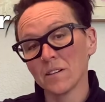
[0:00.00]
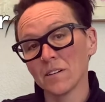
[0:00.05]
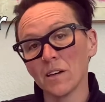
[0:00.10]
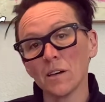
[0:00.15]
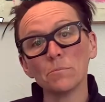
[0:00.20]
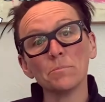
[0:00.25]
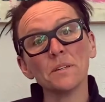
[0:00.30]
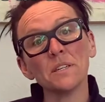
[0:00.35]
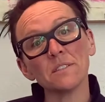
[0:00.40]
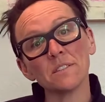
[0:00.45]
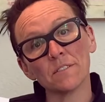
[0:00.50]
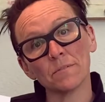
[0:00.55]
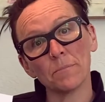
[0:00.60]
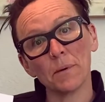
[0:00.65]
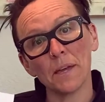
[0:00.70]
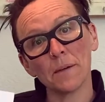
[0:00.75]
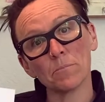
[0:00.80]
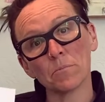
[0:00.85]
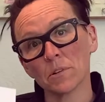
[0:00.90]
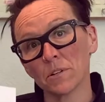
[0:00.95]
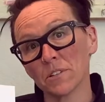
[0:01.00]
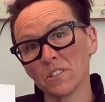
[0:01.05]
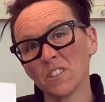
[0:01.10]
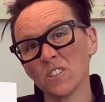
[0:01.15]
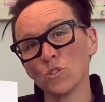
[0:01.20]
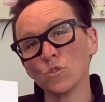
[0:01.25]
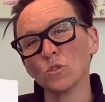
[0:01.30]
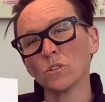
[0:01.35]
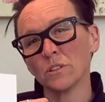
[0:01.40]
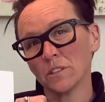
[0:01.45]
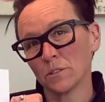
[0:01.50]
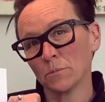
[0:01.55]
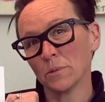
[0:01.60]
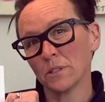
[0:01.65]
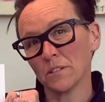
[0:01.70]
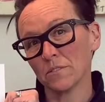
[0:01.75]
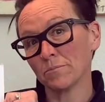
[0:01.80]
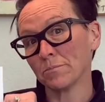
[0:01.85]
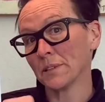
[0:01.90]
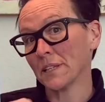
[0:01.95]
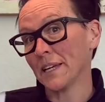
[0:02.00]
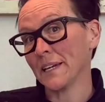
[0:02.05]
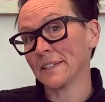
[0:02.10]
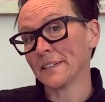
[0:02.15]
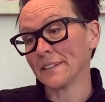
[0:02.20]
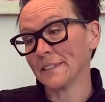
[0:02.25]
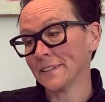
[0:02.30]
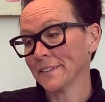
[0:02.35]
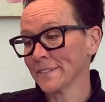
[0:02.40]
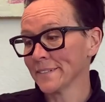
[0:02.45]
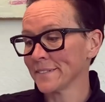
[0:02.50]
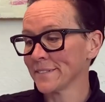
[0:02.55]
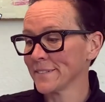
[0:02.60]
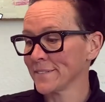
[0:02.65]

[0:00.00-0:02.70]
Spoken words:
a piece of paper to do a little bit of planning,